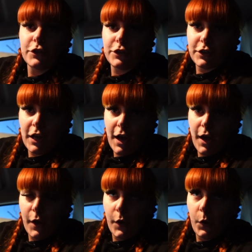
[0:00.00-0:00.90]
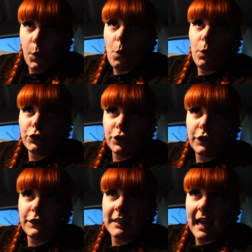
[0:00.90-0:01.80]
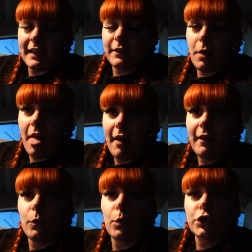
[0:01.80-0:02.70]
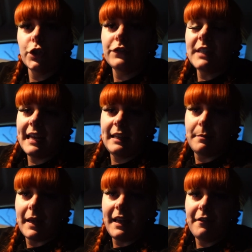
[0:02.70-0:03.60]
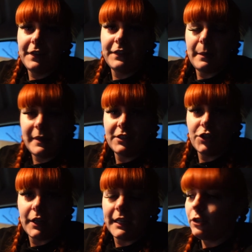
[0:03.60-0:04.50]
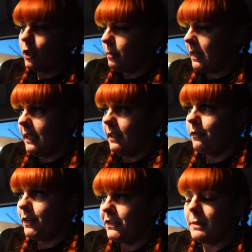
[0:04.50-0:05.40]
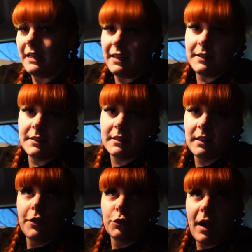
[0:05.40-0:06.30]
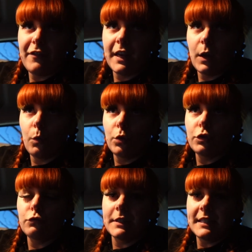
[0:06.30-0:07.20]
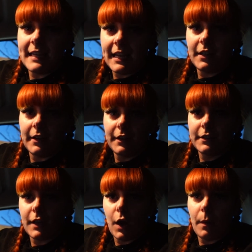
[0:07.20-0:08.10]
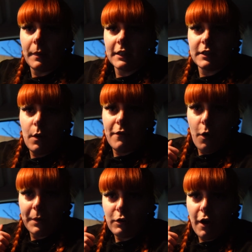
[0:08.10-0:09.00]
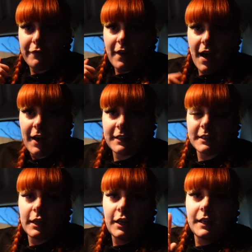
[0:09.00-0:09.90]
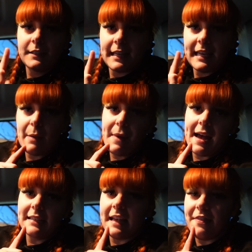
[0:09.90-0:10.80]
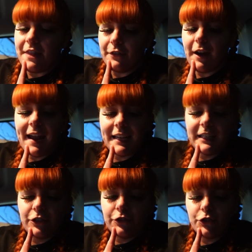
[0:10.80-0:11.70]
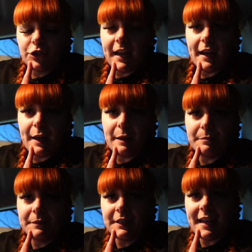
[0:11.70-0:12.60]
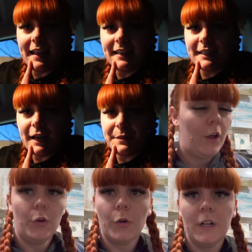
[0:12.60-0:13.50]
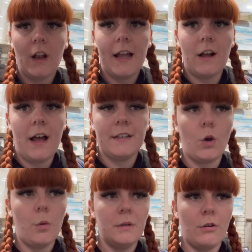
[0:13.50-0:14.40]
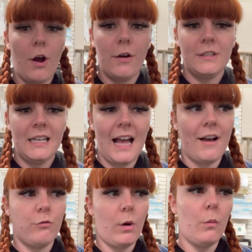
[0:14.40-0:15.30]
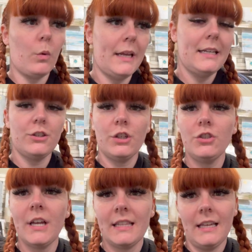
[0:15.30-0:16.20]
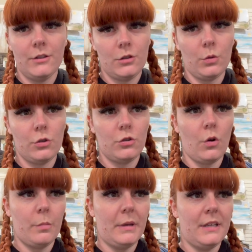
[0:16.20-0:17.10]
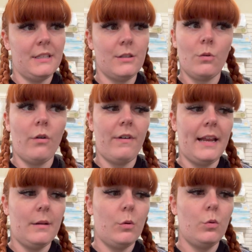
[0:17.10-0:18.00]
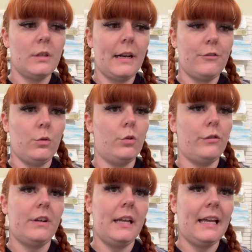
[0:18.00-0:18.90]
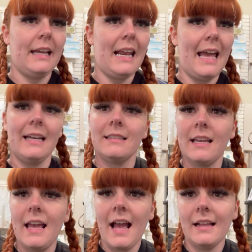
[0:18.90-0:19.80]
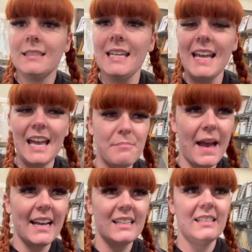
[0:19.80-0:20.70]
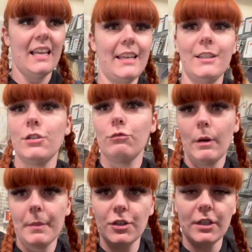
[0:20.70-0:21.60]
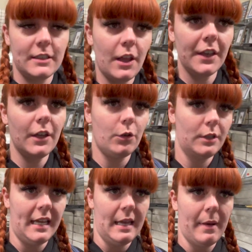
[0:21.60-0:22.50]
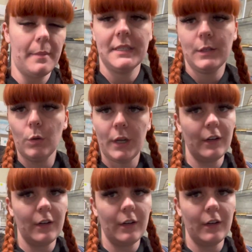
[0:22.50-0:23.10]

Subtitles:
So what should have taken me a 15 minute journey took me 50 minutes. The traffic was ridiculous. So I'm going to start with Hobbycraft first, TK Maxx and then The Range. So yeah, let's go. Not going to lie guys, Hobbycraft didn't have what I wanted. I should have checked the in-store stock because it's not available, so I'm going to have to order it for click and collect. And TK Maxx is rubbish. There's nothing good here, but I'm still looking